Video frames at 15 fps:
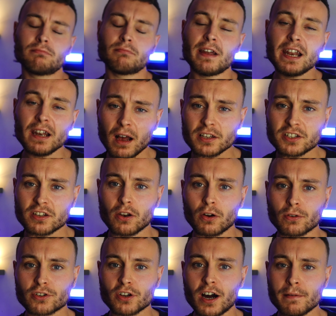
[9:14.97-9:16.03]
it lasts a
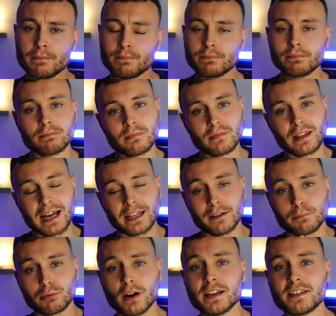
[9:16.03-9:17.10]
long time, and the
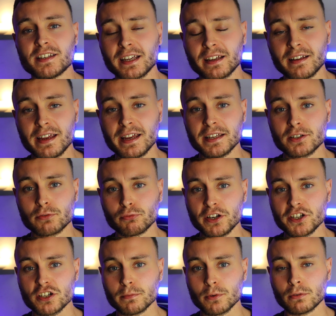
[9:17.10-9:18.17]
pricing is
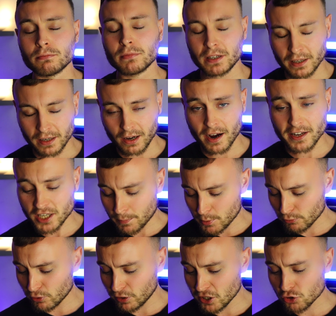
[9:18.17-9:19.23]
reasonable. Guys, hope you
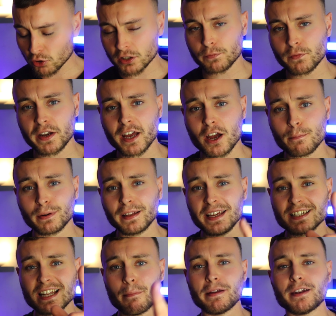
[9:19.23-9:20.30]
really enjoyed the video. Please
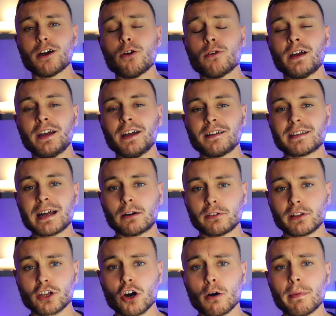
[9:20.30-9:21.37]
let me know down in
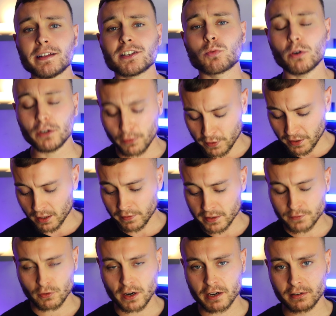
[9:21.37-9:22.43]
the comments what you think of this
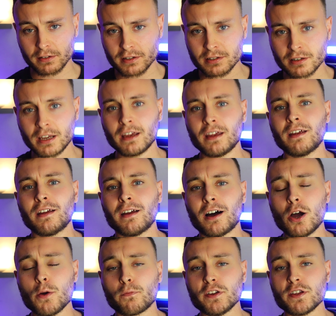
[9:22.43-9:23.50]
fragrance.
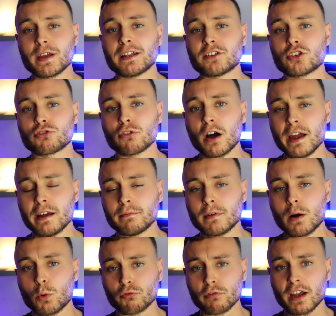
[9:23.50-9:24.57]
Hopefully you get to try it. I
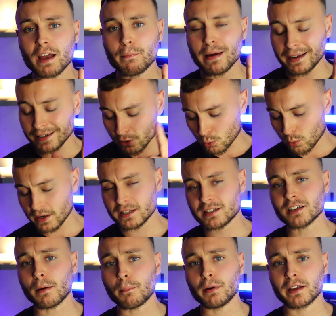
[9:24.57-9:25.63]
would recommend always
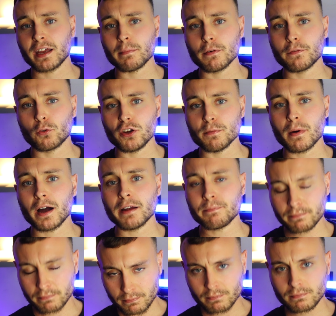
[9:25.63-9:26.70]
sampling it before you buy.
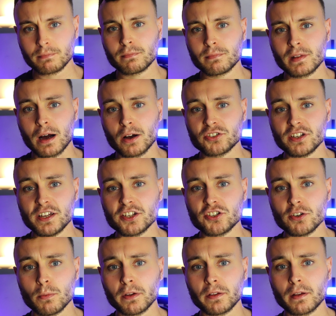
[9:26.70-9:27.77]
I'll see you
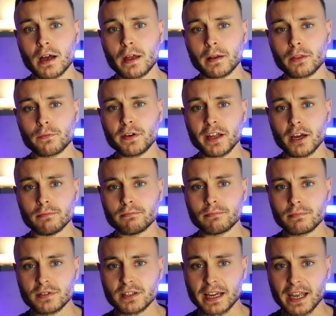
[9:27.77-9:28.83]
soon with another video.
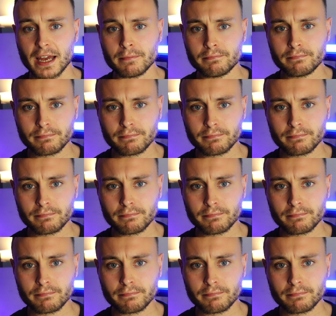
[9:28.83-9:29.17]
Take care.